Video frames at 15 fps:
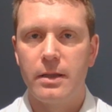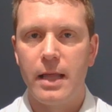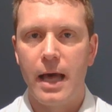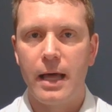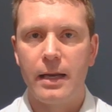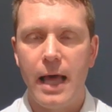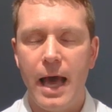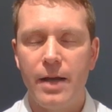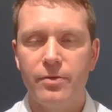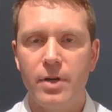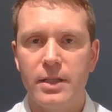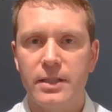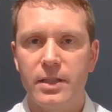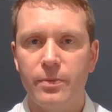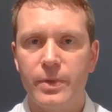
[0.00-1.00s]
That
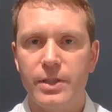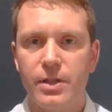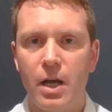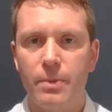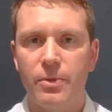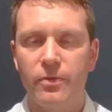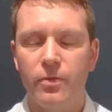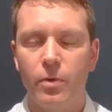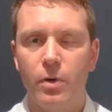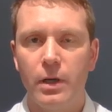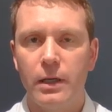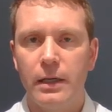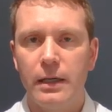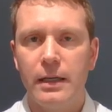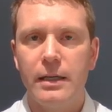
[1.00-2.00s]
address that we saw
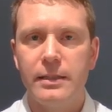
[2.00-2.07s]
before,